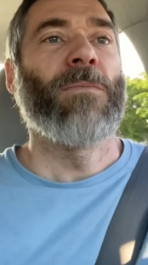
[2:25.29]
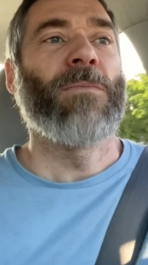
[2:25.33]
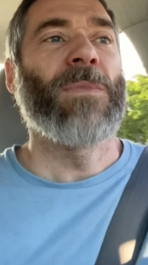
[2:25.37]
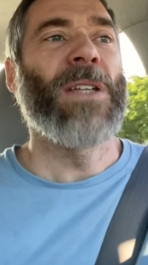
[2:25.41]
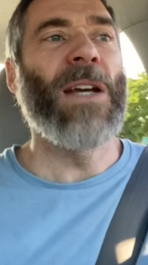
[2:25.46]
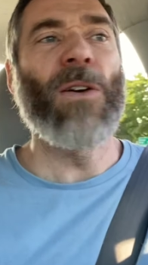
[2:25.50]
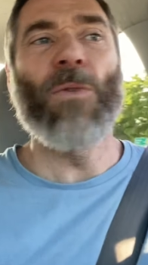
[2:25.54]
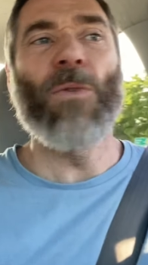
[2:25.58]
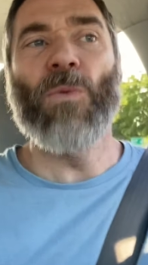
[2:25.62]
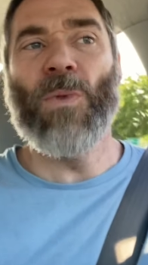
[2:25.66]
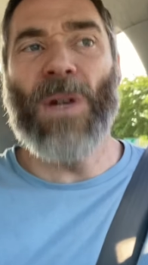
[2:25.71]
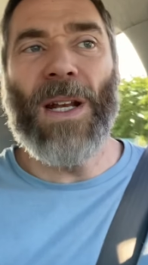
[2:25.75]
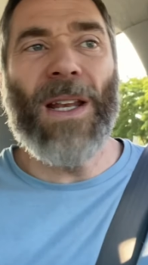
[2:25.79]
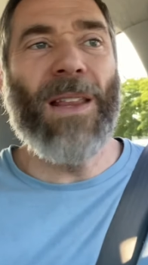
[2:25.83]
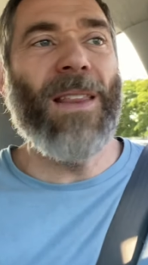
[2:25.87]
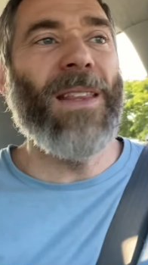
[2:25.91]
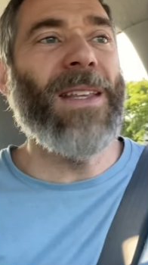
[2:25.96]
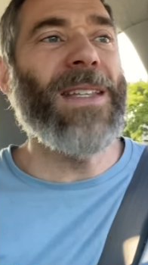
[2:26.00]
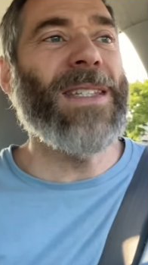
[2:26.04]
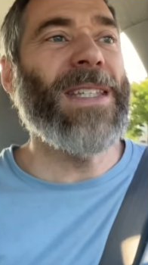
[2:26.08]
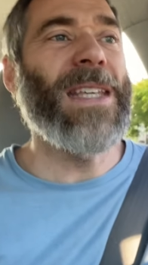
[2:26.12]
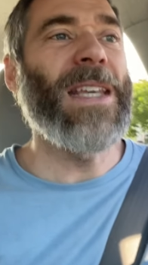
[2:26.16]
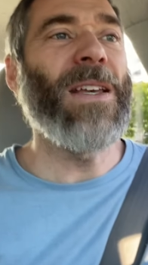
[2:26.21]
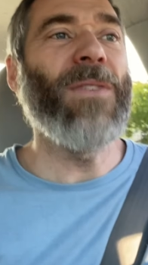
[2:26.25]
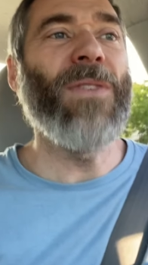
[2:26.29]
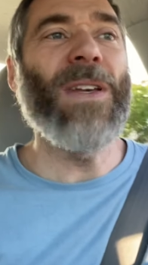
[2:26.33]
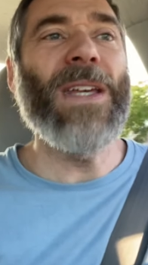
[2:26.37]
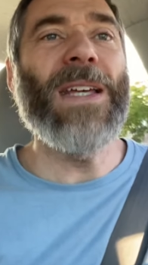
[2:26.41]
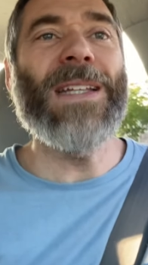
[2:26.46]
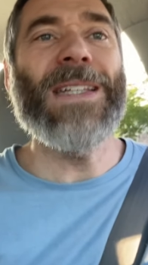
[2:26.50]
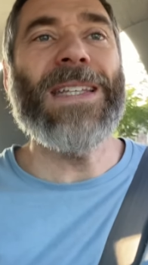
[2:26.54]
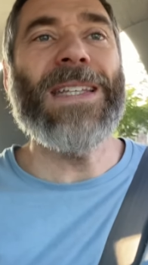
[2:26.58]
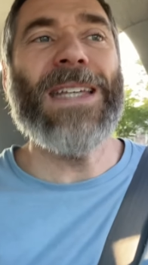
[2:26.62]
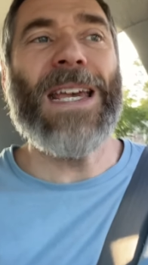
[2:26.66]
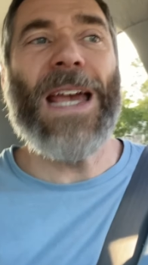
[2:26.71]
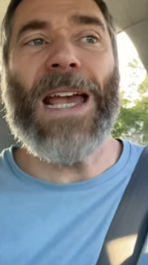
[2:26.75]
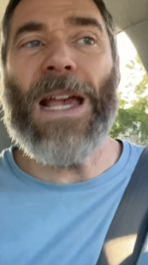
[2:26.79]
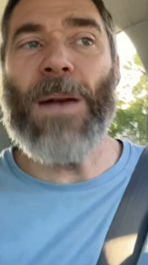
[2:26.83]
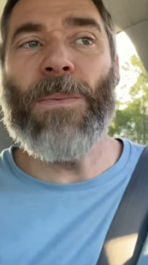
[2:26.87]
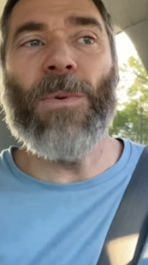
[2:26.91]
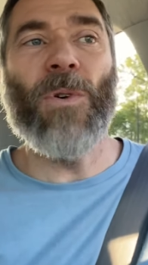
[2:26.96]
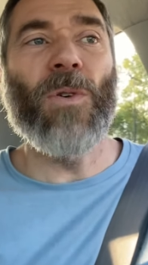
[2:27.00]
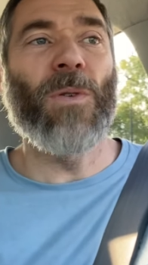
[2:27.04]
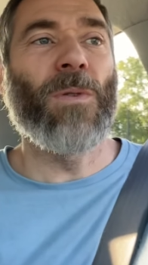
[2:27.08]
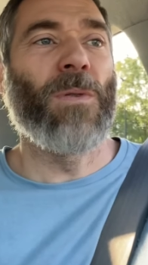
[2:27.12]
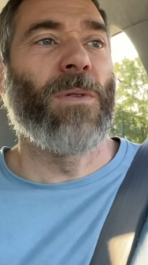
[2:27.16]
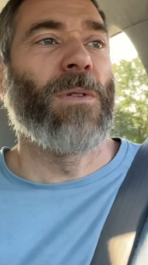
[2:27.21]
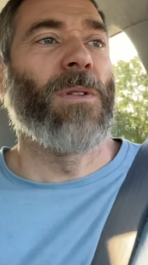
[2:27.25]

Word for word: Get rid of the TV and cable.